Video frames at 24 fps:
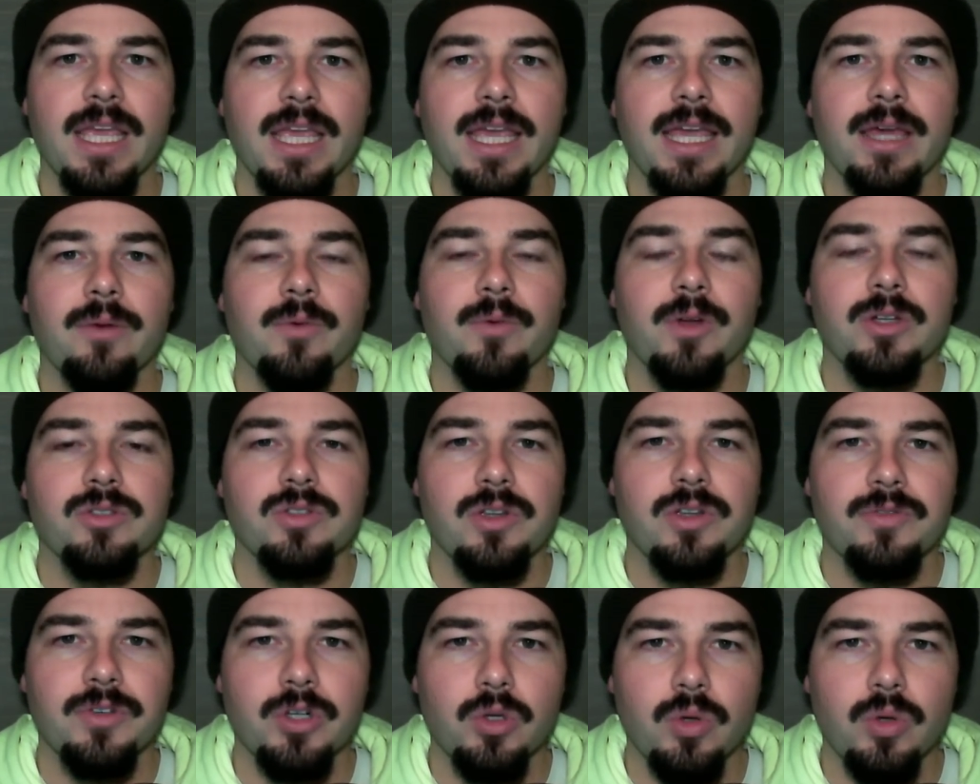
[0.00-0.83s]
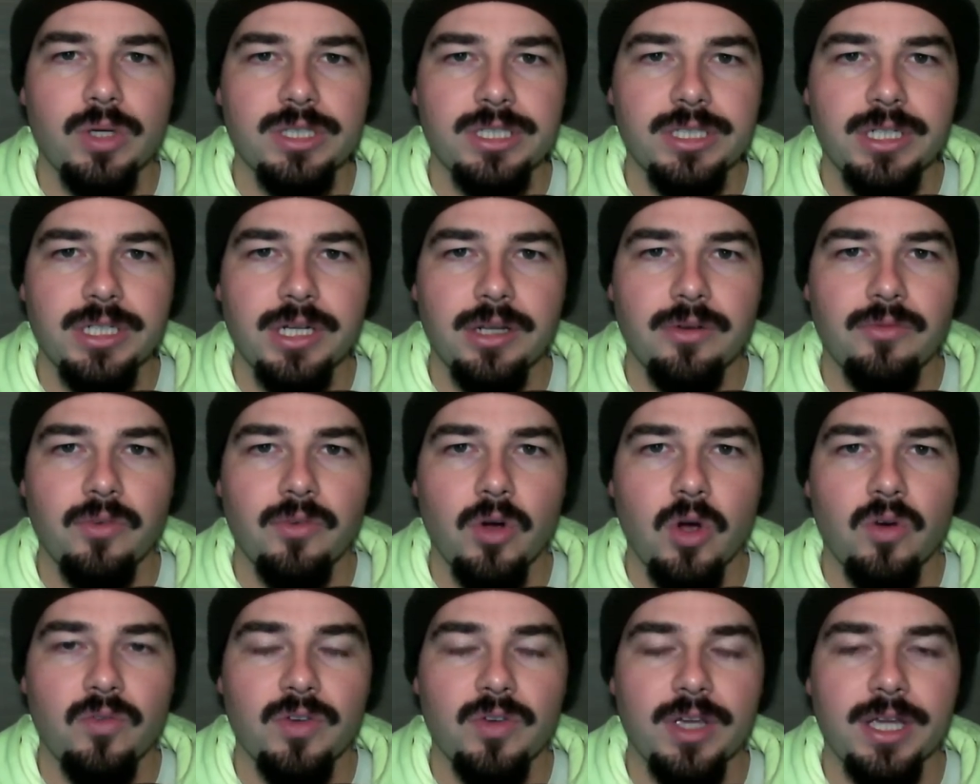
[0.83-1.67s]
And we also have a question
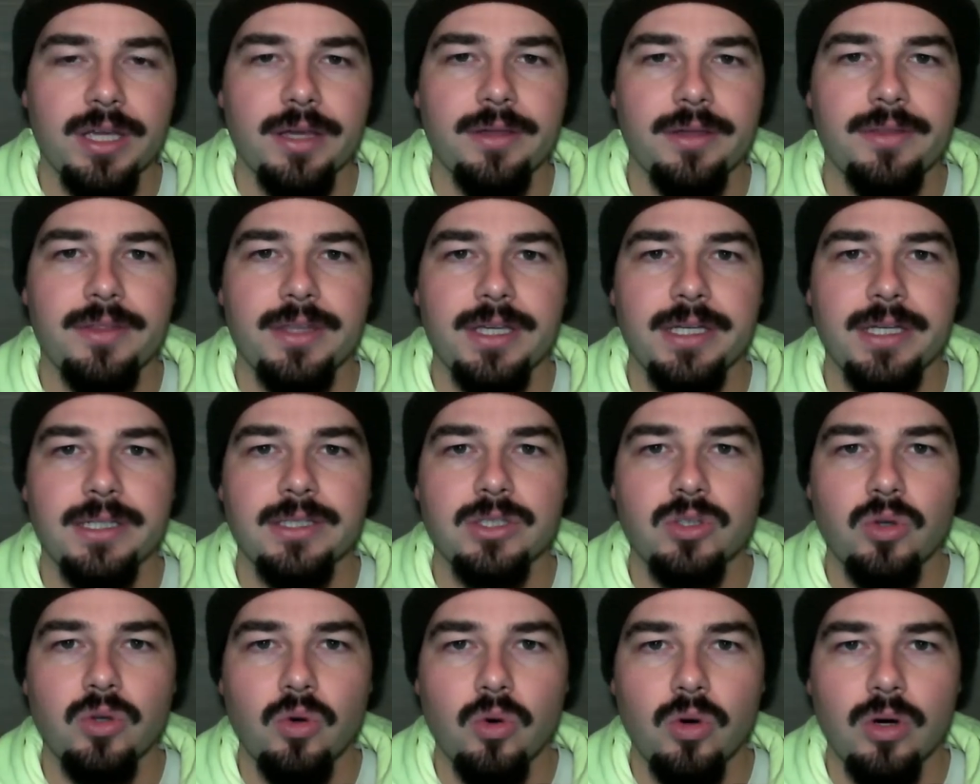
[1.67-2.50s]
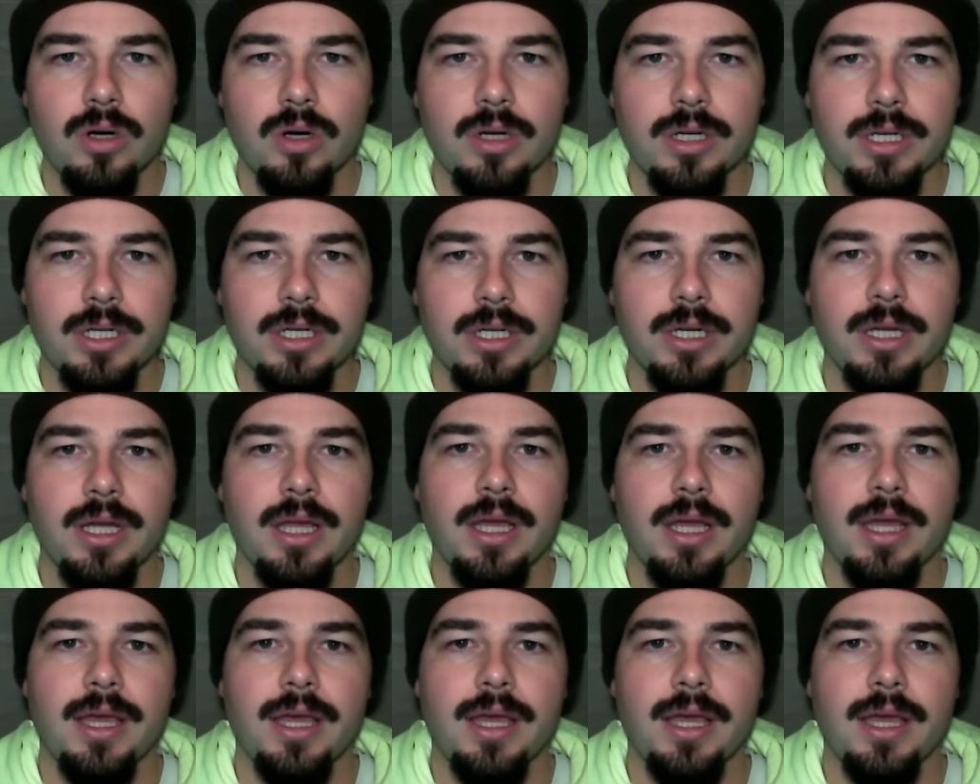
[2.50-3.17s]
involving the torque